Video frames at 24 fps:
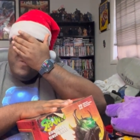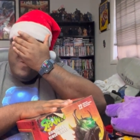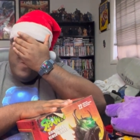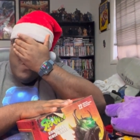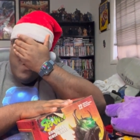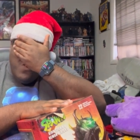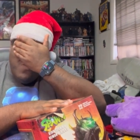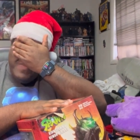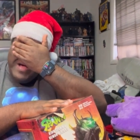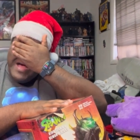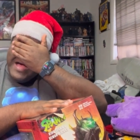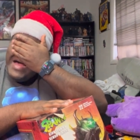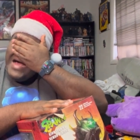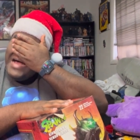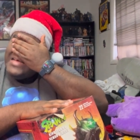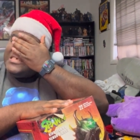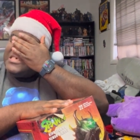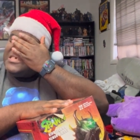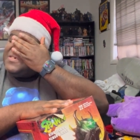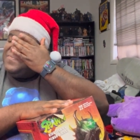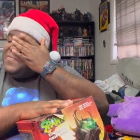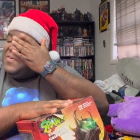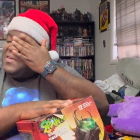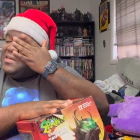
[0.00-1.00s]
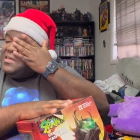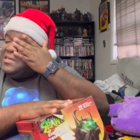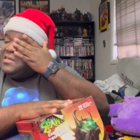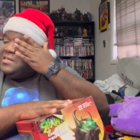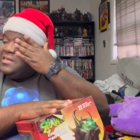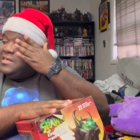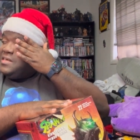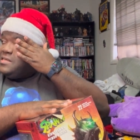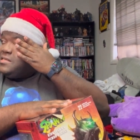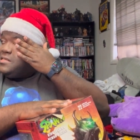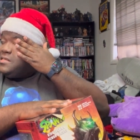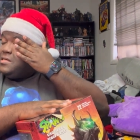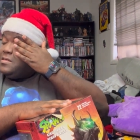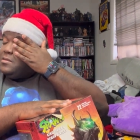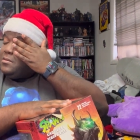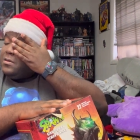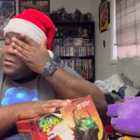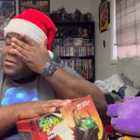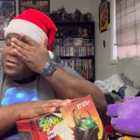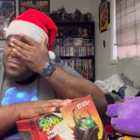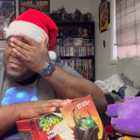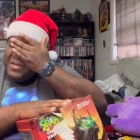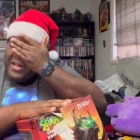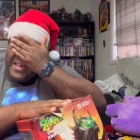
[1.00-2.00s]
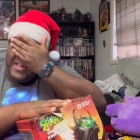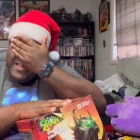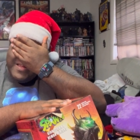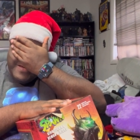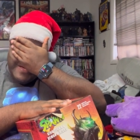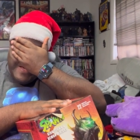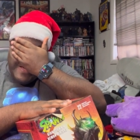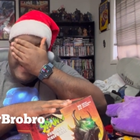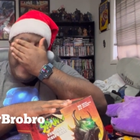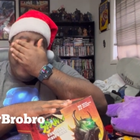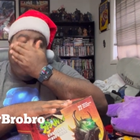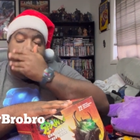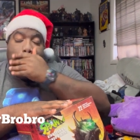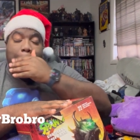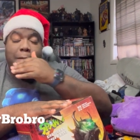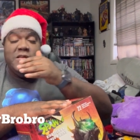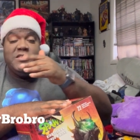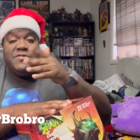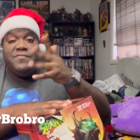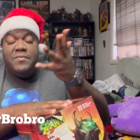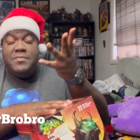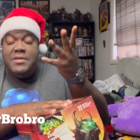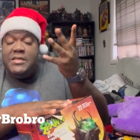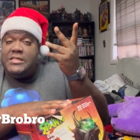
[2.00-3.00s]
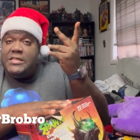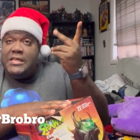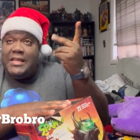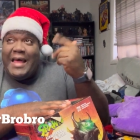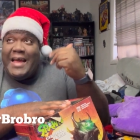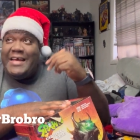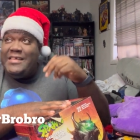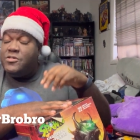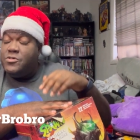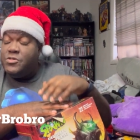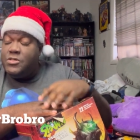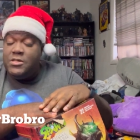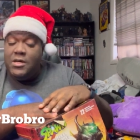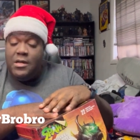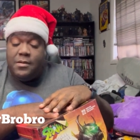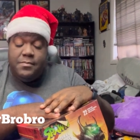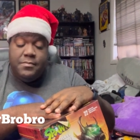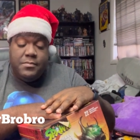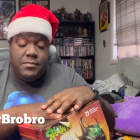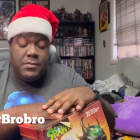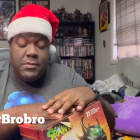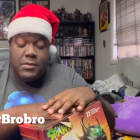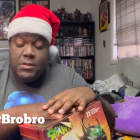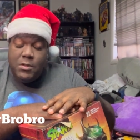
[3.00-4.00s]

Ooh, my eyes is feeling dizzy. Oh, my God. Maybe it's from these lights or something.